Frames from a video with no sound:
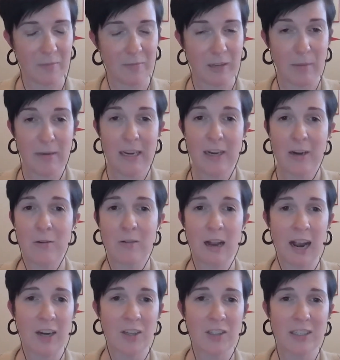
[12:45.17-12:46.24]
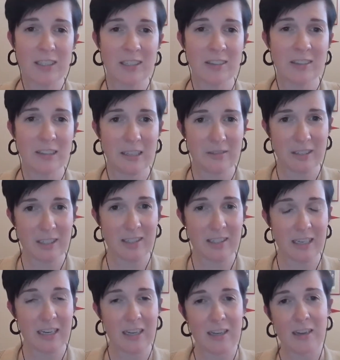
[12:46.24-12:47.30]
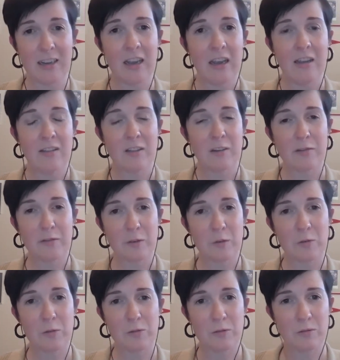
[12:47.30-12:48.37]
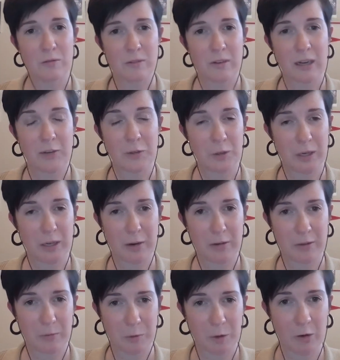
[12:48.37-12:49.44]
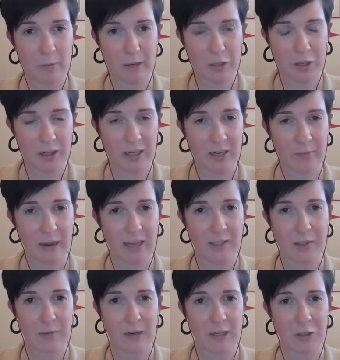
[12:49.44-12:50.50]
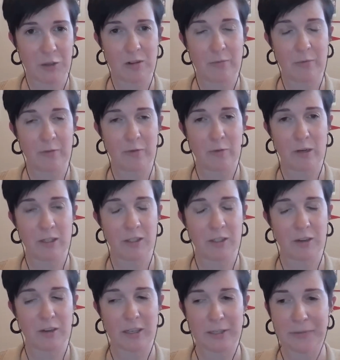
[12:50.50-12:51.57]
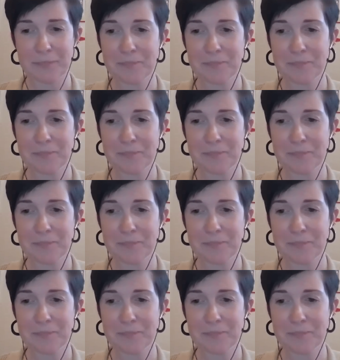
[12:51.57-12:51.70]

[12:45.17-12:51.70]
Domenico actually didn't live to see the full country go into Prohibition. He passed away shortly before it started.